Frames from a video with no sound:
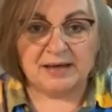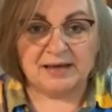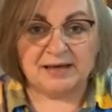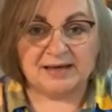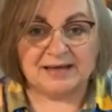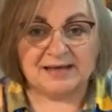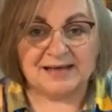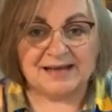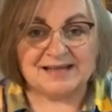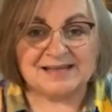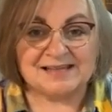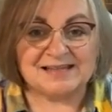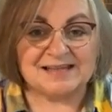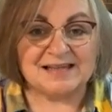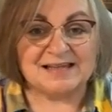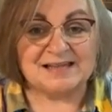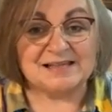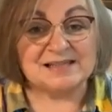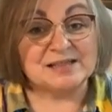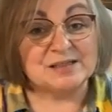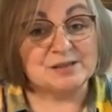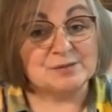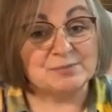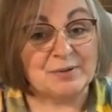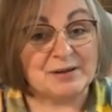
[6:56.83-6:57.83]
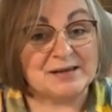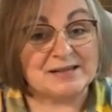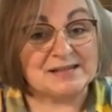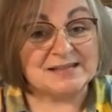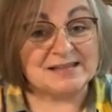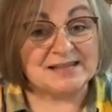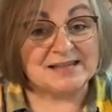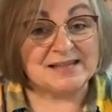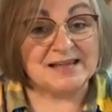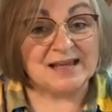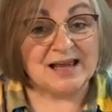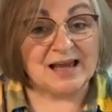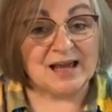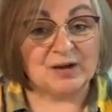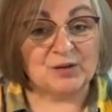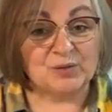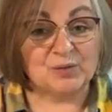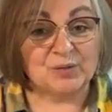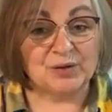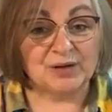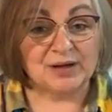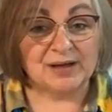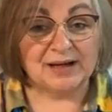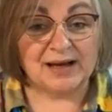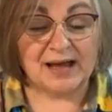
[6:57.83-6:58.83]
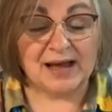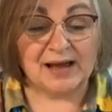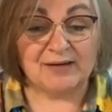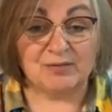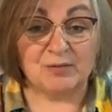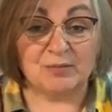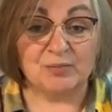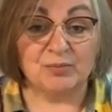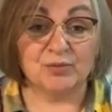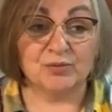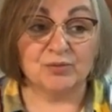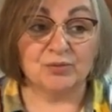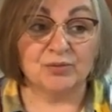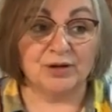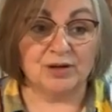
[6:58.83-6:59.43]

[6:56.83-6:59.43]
made it nice and spicy, and we're gonna have a